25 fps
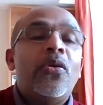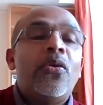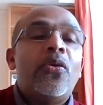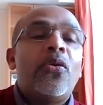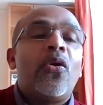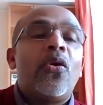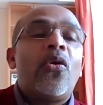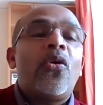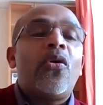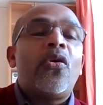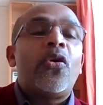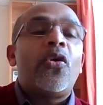
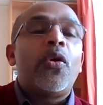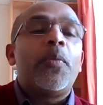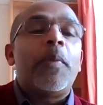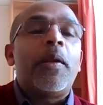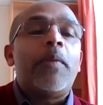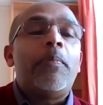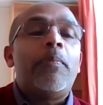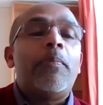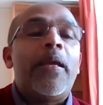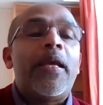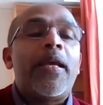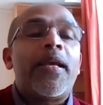No
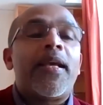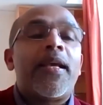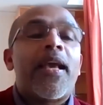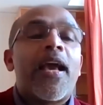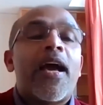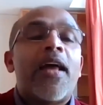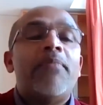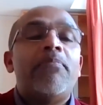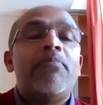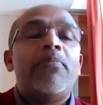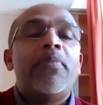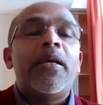human being
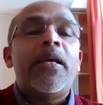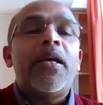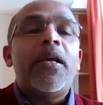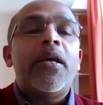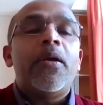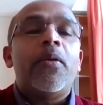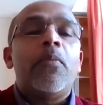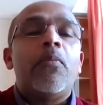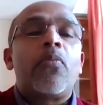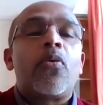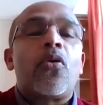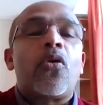can
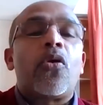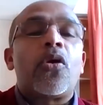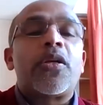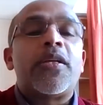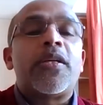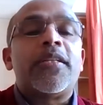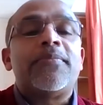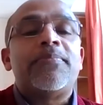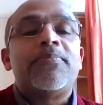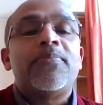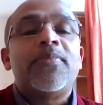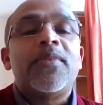be
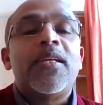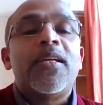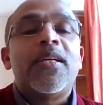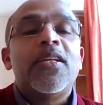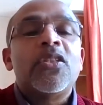brought up.